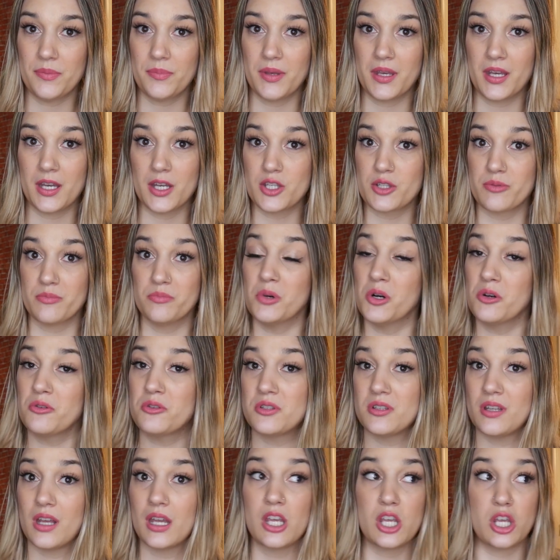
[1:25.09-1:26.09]
because
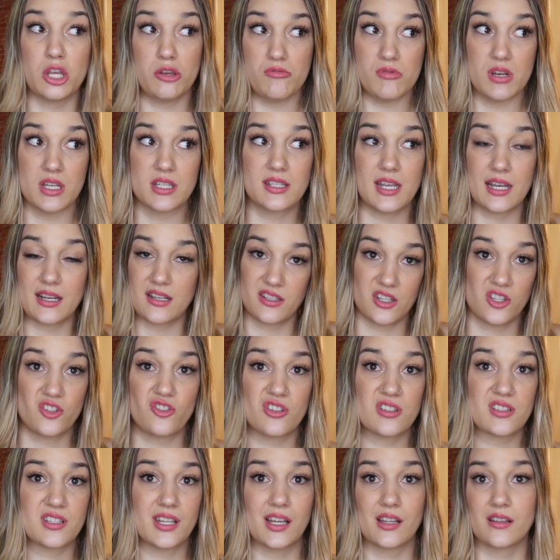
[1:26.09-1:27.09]
most like unisex
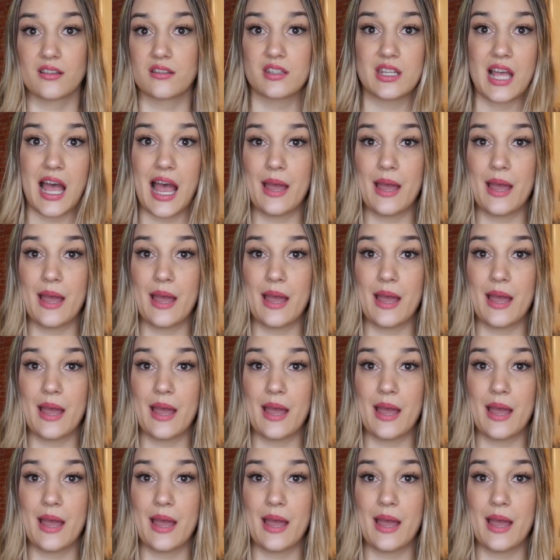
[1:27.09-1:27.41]
citrus scents